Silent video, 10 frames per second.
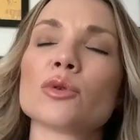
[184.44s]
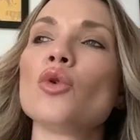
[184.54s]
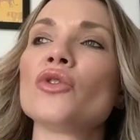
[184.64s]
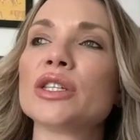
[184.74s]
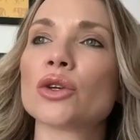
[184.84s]
up to
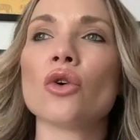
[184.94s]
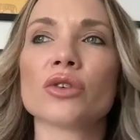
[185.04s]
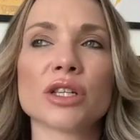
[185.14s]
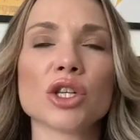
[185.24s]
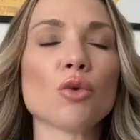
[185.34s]
all these
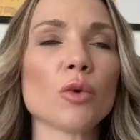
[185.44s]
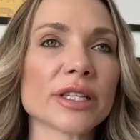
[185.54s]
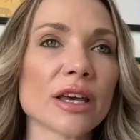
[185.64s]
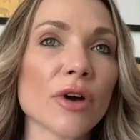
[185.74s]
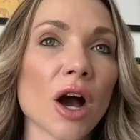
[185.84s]
courses and you
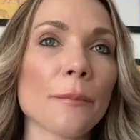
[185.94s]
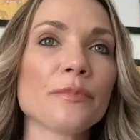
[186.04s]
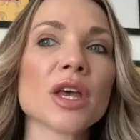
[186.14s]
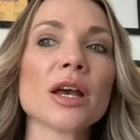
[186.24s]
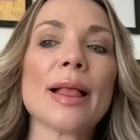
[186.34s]
always give up.
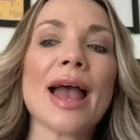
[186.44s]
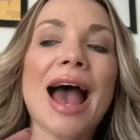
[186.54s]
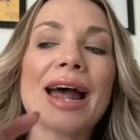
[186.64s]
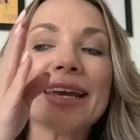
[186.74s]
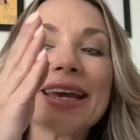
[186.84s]

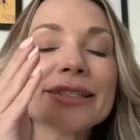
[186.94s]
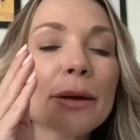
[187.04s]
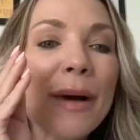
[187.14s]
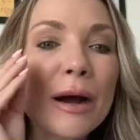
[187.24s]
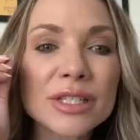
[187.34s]
And it is
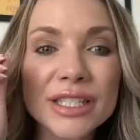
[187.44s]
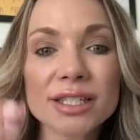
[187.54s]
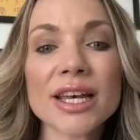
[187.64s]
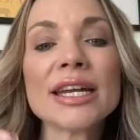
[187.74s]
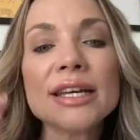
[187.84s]
about
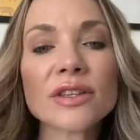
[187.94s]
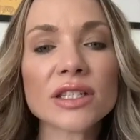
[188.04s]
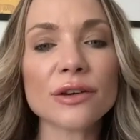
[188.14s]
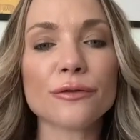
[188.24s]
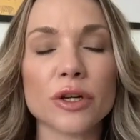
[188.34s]
discerning the
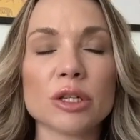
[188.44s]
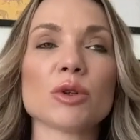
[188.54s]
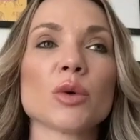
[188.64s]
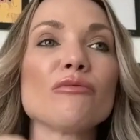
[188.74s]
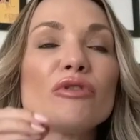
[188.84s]
difference
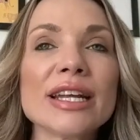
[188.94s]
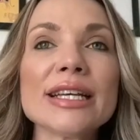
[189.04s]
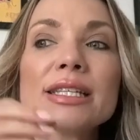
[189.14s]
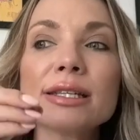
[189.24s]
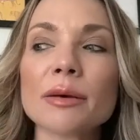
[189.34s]
between
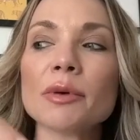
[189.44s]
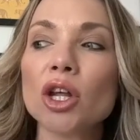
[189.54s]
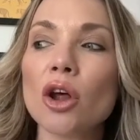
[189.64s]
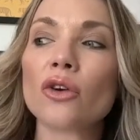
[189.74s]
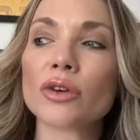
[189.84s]
releasing something
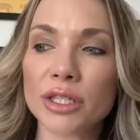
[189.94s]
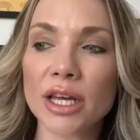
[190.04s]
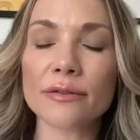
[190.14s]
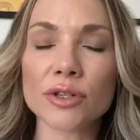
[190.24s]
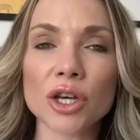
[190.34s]
that no longer
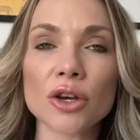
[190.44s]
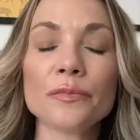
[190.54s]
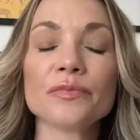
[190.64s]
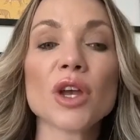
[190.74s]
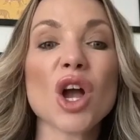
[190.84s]
serves
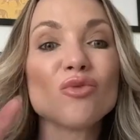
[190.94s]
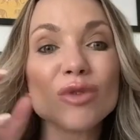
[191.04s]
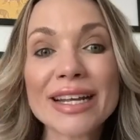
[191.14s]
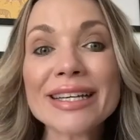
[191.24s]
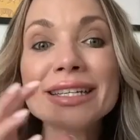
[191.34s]
you,
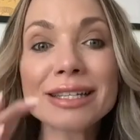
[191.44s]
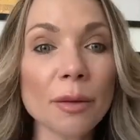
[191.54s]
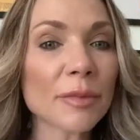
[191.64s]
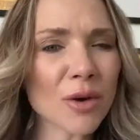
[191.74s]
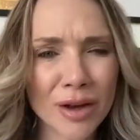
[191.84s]
releasing
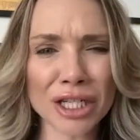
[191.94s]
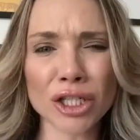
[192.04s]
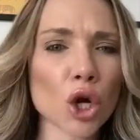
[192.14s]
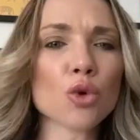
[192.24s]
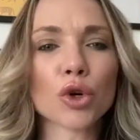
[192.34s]
something you actually
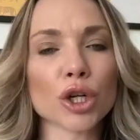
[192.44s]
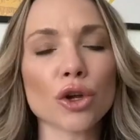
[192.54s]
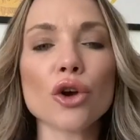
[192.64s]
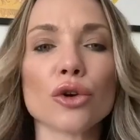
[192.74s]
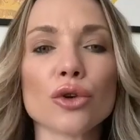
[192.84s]
don't want to
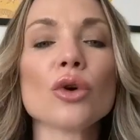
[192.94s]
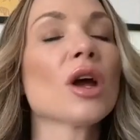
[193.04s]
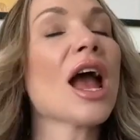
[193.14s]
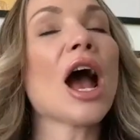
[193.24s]
do,